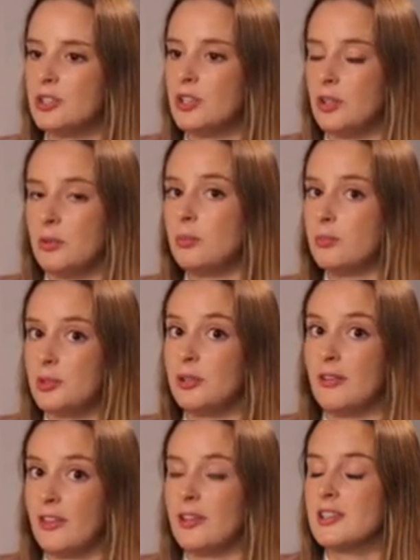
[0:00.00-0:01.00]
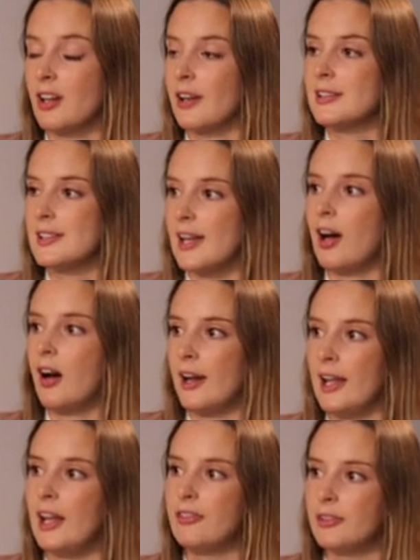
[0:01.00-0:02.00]
two of those sciences at
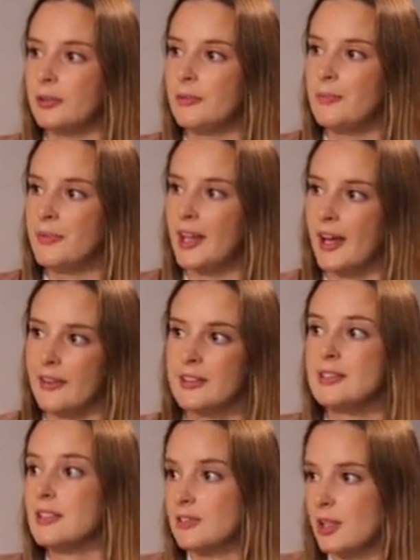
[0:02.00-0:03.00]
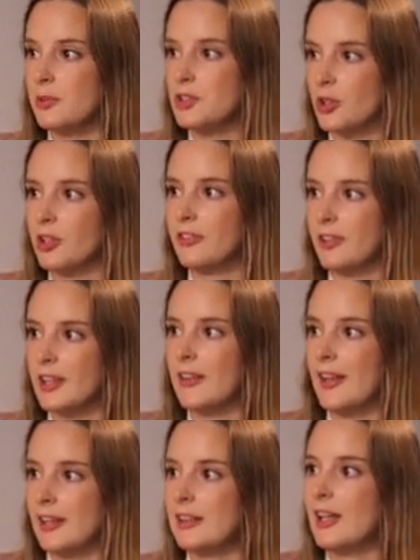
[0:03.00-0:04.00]
higher level, and it was geography
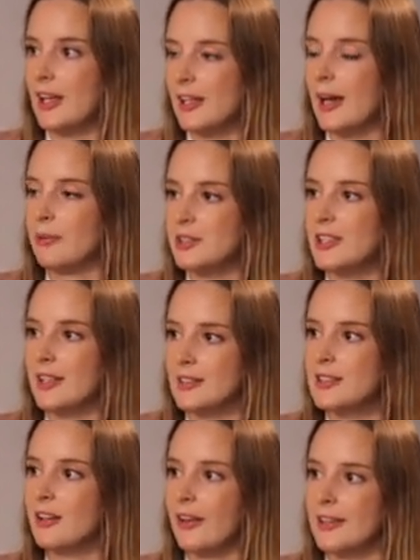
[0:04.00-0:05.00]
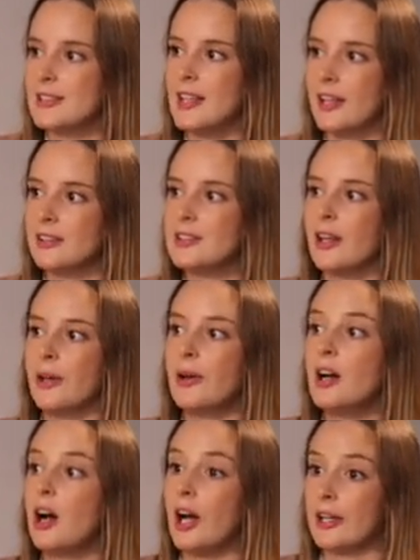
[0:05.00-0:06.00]
that they counted as a science then, so
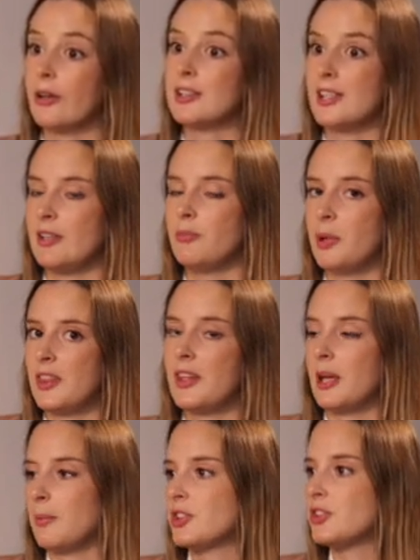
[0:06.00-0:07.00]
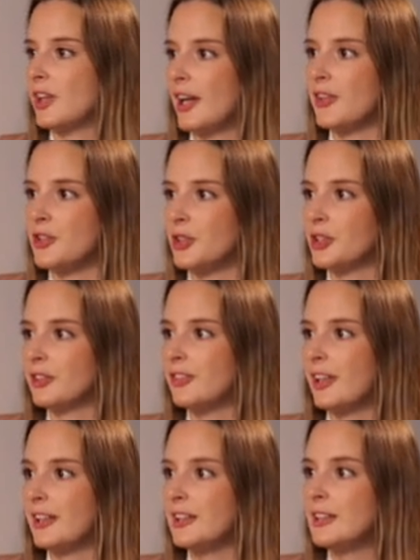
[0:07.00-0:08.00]
I got in with the chemistry and the
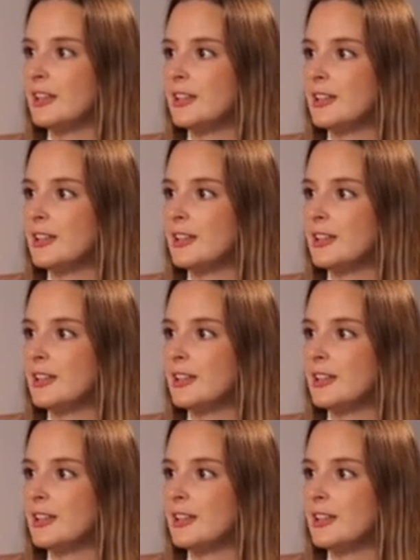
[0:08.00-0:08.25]
geography.